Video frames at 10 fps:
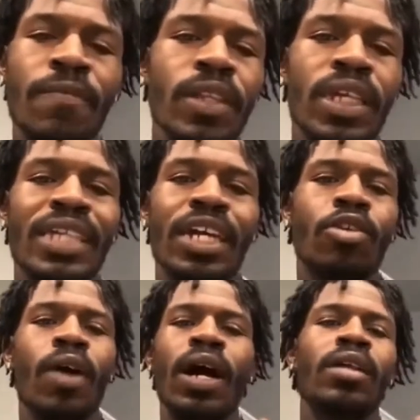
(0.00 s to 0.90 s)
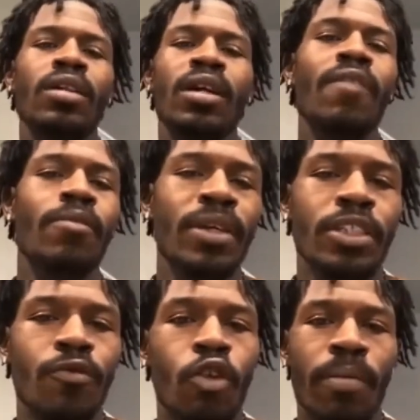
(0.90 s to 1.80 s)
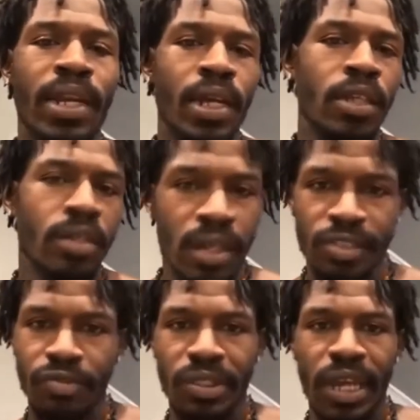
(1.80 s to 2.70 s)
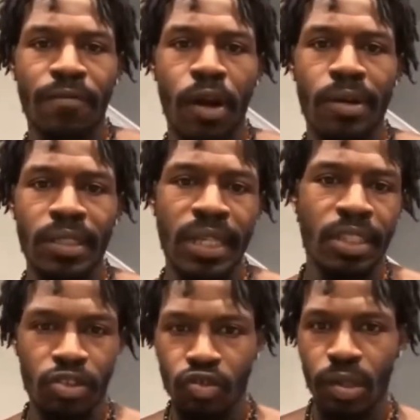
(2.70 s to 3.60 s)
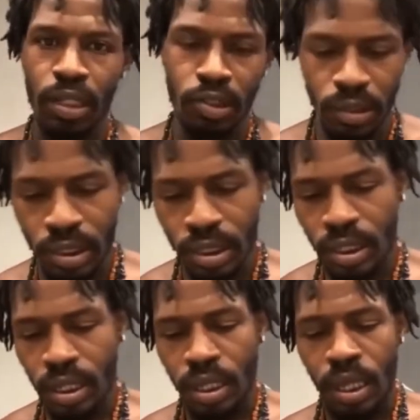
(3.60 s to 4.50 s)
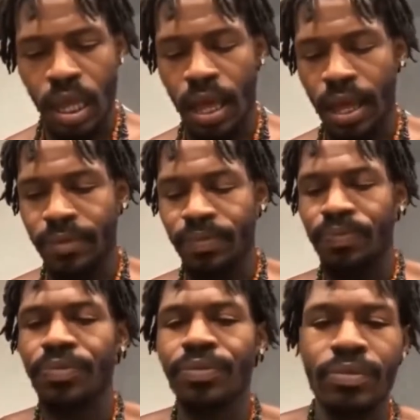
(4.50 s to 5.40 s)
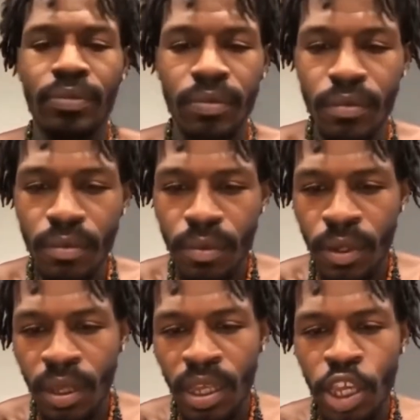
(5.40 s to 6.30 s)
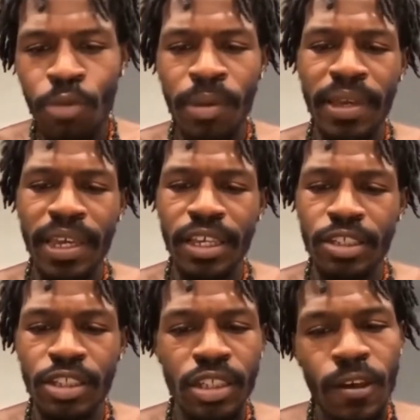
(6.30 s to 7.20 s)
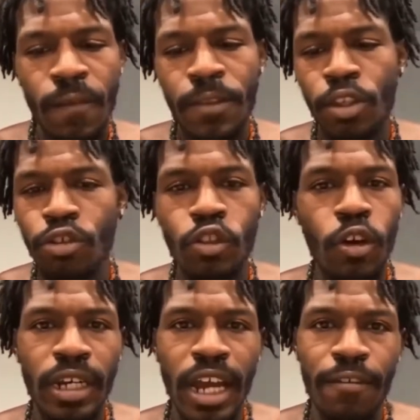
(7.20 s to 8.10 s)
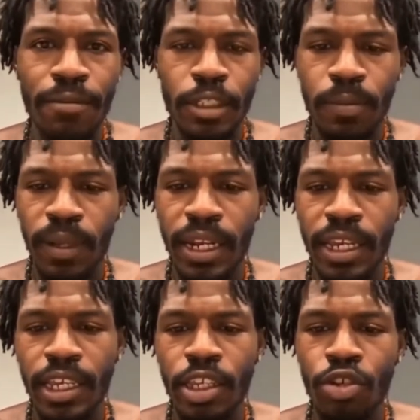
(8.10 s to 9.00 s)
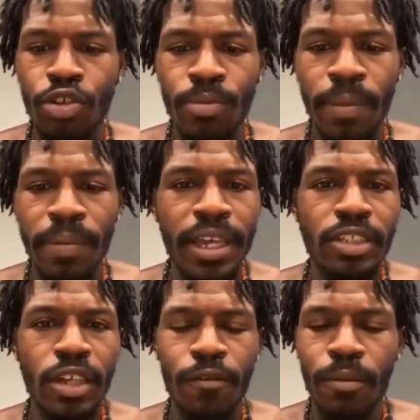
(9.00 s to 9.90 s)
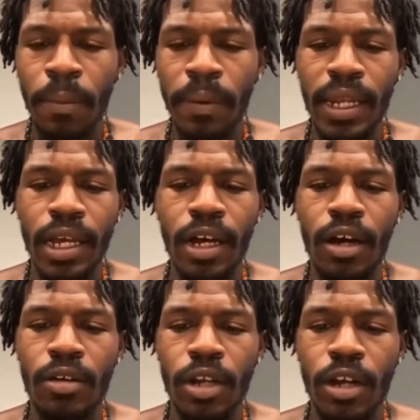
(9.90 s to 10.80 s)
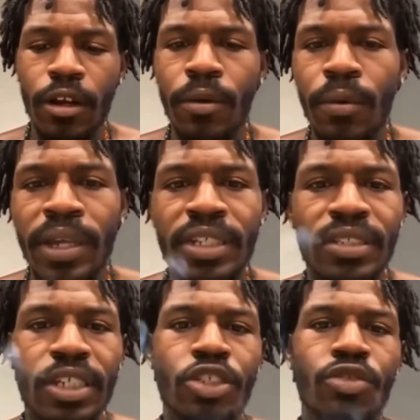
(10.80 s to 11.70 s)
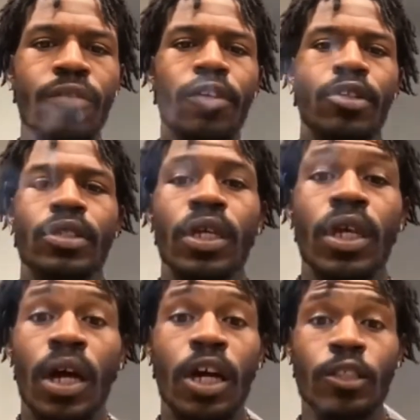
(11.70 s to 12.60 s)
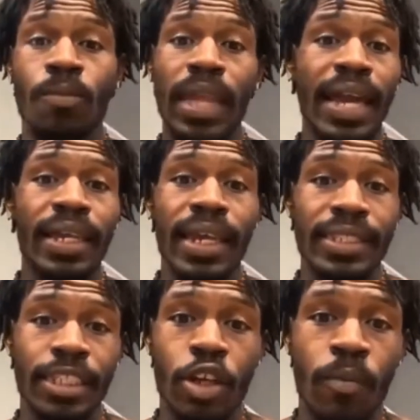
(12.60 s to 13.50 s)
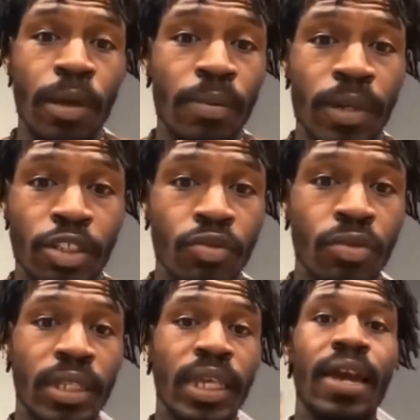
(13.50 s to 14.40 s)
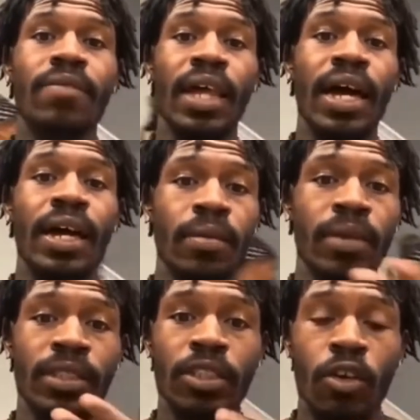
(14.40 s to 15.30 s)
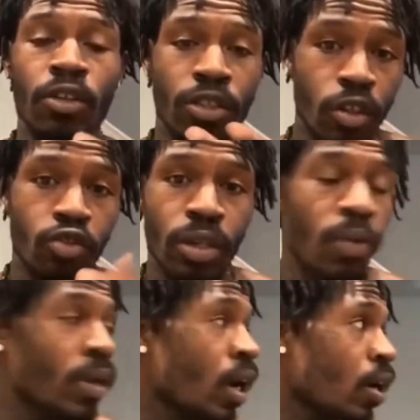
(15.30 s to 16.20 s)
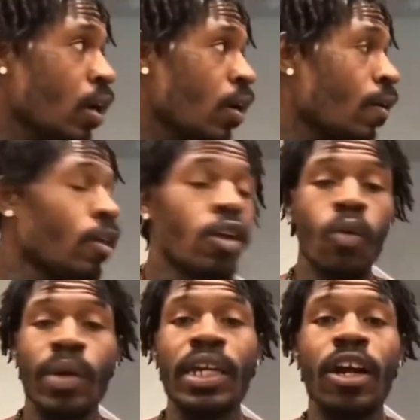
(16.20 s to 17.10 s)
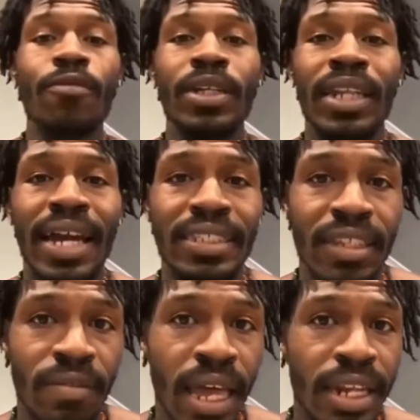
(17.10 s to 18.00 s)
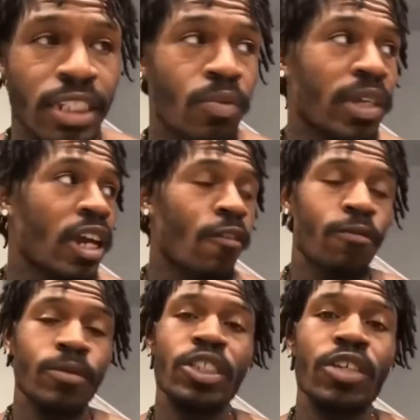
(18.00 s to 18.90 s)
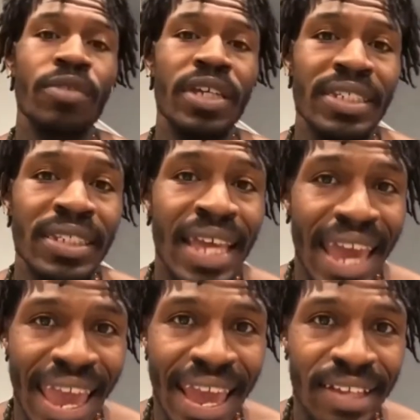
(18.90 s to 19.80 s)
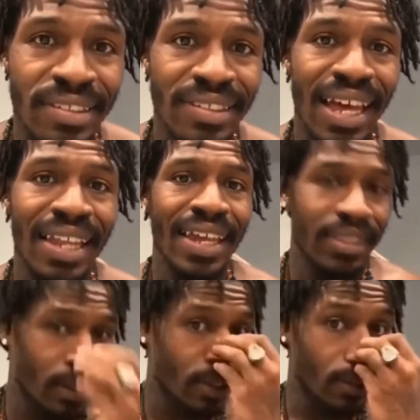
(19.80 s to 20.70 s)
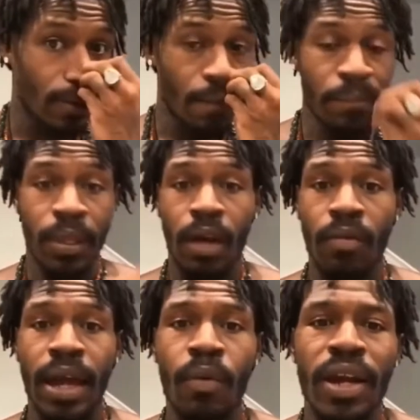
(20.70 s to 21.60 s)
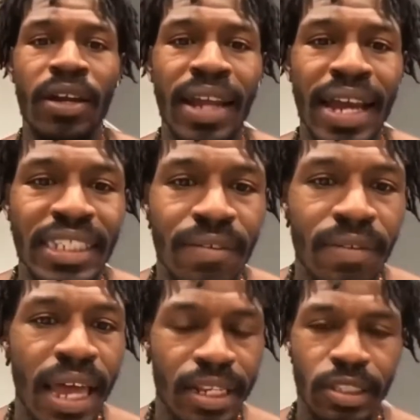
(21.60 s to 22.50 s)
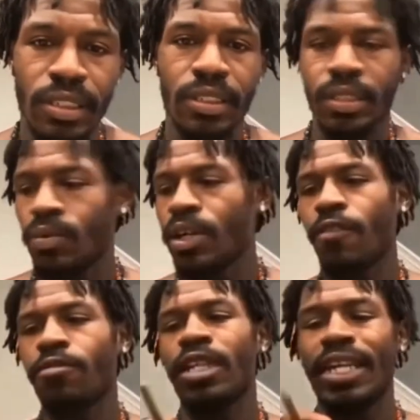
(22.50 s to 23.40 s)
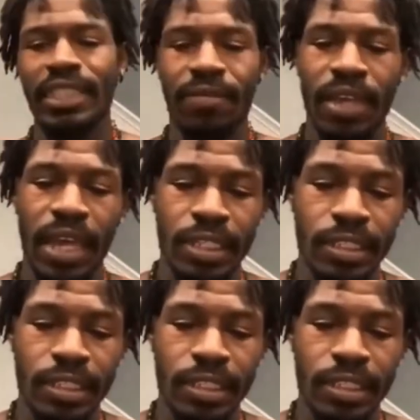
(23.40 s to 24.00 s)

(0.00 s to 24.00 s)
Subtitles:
because I don't know how other governments format in other countries, like far as like their structure. All right, human beings. You two are not from this planet. You human beings are from a planet called Nern in the sixth universe. Us black and Latino people that they have lied and told you that we are called. We come from the 19th galaxy. We come from Sirius X, Xylanthia. All right, we are 19th galaxy. We come from the 19th galaxy.